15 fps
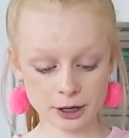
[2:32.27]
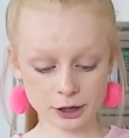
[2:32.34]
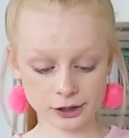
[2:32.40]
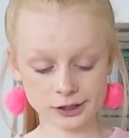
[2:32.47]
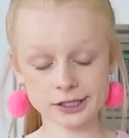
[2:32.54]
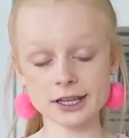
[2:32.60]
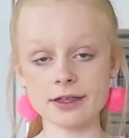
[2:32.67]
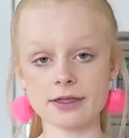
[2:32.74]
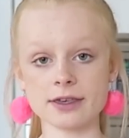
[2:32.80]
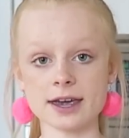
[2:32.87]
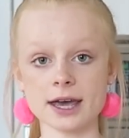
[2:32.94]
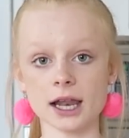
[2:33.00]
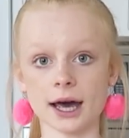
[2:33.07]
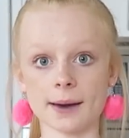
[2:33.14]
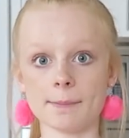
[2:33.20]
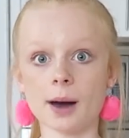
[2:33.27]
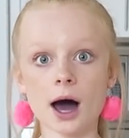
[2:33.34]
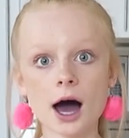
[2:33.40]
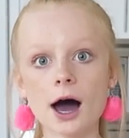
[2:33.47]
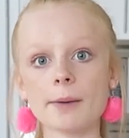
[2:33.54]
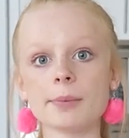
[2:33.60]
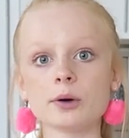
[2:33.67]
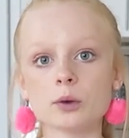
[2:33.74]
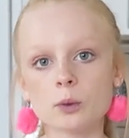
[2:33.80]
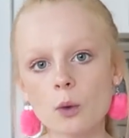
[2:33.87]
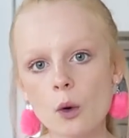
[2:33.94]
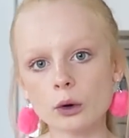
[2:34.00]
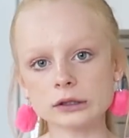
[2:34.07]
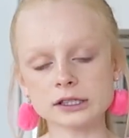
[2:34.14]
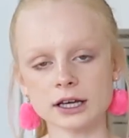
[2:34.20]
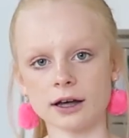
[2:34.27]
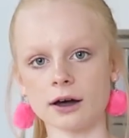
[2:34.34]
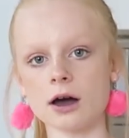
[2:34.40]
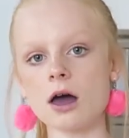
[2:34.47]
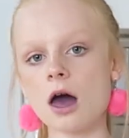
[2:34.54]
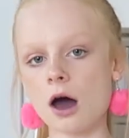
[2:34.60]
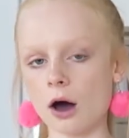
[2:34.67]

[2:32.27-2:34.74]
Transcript: because the like purple water